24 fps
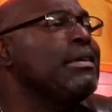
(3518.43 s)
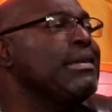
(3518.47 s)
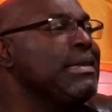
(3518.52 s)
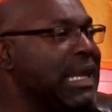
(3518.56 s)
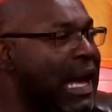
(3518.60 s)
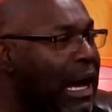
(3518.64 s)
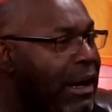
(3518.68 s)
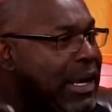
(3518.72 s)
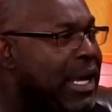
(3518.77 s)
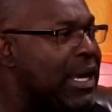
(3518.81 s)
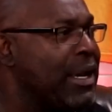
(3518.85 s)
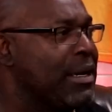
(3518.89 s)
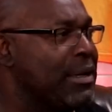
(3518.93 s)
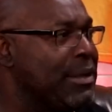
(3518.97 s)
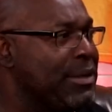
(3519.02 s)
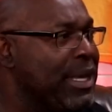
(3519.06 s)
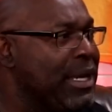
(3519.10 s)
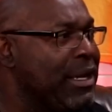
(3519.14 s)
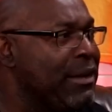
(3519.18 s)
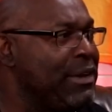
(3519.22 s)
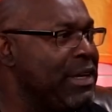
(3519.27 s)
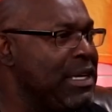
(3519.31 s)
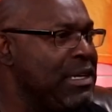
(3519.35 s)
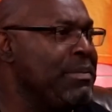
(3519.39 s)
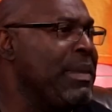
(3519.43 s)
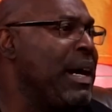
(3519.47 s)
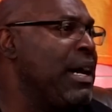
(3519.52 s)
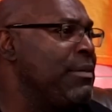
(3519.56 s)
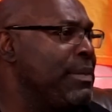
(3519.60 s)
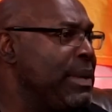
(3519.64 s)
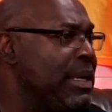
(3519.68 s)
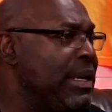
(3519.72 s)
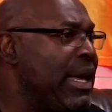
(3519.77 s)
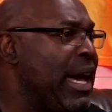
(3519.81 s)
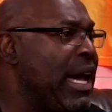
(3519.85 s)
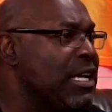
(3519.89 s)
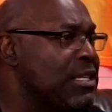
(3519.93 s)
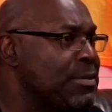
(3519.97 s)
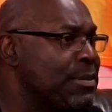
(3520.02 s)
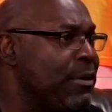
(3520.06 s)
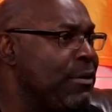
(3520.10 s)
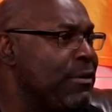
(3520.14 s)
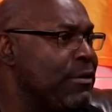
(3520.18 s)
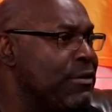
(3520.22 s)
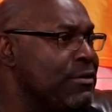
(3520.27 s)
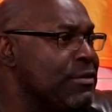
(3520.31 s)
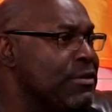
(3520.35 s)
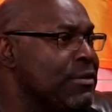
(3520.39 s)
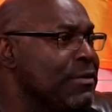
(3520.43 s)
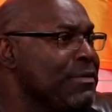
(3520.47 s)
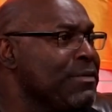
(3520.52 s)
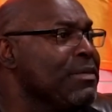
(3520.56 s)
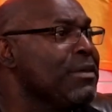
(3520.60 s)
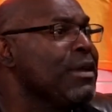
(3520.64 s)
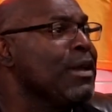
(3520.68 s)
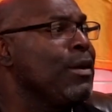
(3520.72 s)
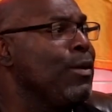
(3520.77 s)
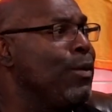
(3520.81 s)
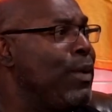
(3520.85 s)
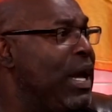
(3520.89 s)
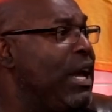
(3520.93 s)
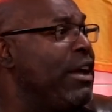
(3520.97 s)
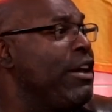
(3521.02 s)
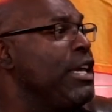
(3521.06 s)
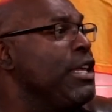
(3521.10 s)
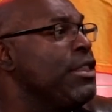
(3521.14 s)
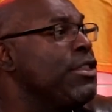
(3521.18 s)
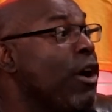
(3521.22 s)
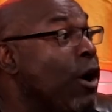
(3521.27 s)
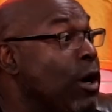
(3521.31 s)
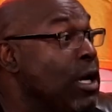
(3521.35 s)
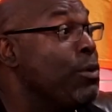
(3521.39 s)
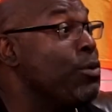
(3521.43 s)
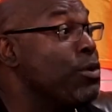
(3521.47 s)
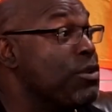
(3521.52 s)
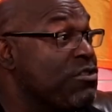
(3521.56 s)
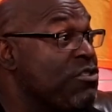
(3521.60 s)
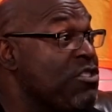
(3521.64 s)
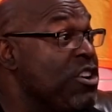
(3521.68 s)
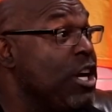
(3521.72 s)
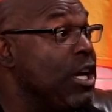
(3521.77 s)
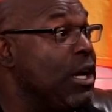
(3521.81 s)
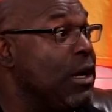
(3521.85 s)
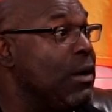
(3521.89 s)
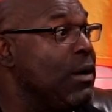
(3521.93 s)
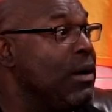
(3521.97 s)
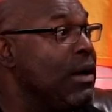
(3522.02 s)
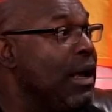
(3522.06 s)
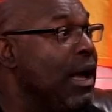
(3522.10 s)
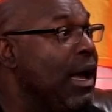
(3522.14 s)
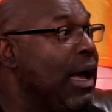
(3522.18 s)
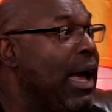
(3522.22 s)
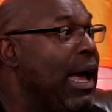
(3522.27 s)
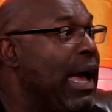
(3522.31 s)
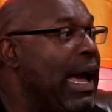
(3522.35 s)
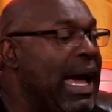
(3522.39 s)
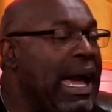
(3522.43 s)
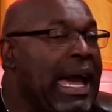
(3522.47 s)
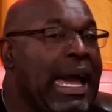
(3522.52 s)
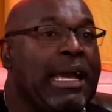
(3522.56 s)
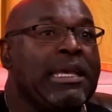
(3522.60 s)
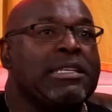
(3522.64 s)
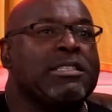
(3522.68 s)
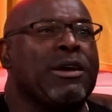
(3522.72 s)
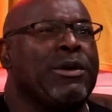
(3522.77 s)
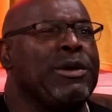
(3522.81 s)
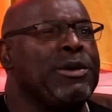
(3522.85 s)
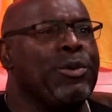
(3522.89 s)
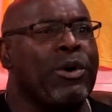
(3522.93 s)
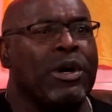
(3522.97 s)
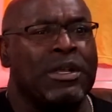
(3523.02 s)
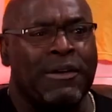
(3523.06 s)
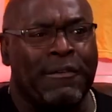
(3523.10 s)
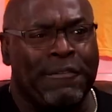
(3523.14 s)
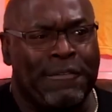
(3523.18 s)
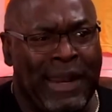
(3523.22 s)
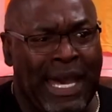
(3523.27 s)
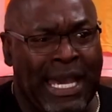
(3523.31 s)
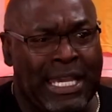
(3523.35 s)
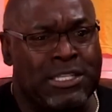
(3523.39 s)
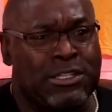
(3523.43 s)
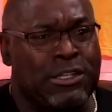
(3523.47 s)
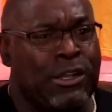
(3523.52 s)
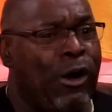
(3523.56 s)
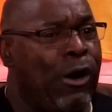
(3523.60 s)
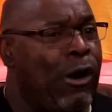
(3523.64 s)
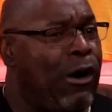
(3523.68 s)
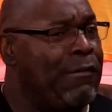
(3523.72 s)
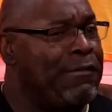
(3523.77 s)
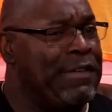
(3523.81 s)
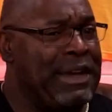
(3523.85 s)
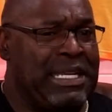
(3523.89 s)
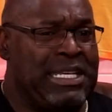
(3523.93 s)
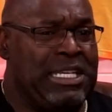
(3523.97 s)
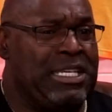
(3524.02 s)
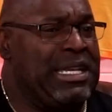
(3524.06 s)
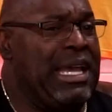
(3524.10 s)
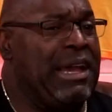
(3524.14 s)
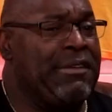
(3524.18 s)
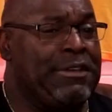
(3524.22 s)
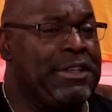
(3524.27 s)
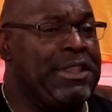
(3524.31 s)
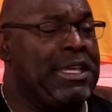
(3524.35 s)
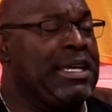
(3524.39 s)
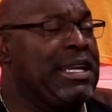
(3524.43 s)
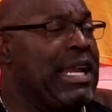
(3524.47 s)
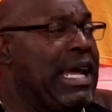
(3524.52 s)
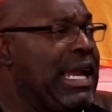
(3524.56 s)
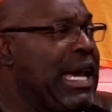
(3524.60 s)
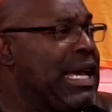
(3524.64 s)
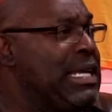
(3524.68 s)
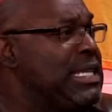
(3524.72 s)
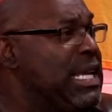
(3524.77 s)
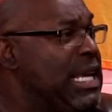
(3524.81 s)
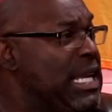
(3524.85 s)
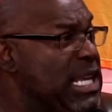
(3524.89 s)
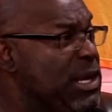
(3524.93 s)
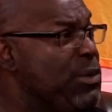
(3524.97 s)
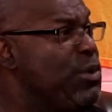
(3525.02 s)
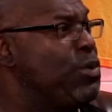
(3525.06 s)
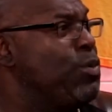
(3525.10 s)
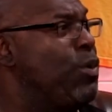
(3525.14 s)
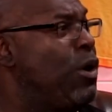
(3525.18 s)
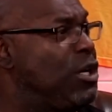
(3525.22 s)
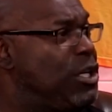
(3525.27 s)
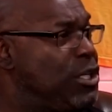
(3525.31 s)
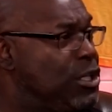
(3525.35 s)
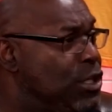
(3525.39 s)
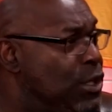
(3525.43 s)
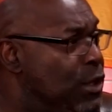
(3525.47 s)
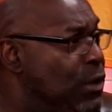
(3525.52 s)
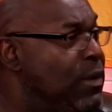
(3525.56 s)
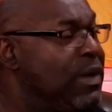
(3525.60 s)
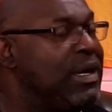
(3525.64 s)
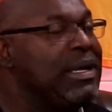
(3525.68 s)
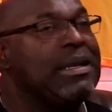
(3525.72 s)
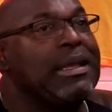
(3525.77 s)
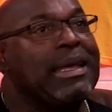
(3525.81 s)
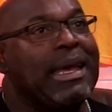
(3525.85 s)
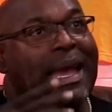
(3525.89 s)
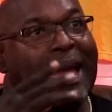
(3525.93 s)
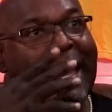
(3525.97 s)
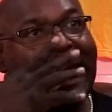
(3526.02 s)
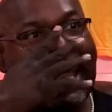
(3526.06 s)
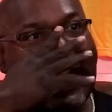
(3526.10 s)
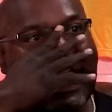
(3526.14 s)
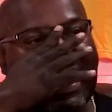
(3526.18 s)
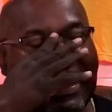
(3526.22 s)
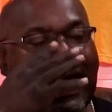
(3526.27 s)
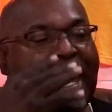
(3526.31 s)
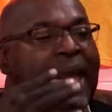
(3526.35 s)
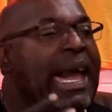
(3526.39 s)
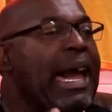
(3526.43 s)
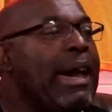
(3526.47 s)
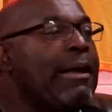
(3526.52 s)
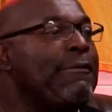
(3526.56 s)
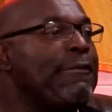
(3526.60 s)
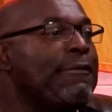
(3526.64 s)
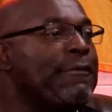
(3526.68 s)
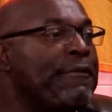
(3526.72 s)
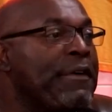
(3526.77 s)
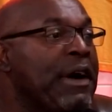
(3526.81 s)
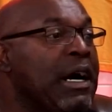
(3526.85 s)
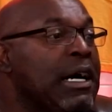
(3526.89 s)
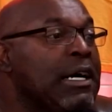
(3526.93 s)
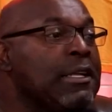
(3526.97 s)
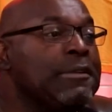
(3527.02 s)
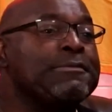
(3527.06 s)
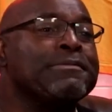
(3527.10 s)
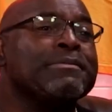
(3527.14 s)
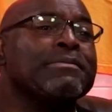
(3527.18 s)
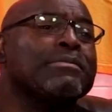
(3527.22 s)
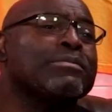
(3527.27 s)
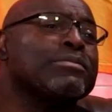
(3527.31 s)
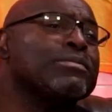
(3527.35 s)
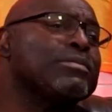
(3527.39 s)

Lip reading: now that I can think of it, he might have been Asperger's. Yeah. And he thought it was real. Wow. And so he wanted to flex off, and everything that I did, he would want to do. And I had fun.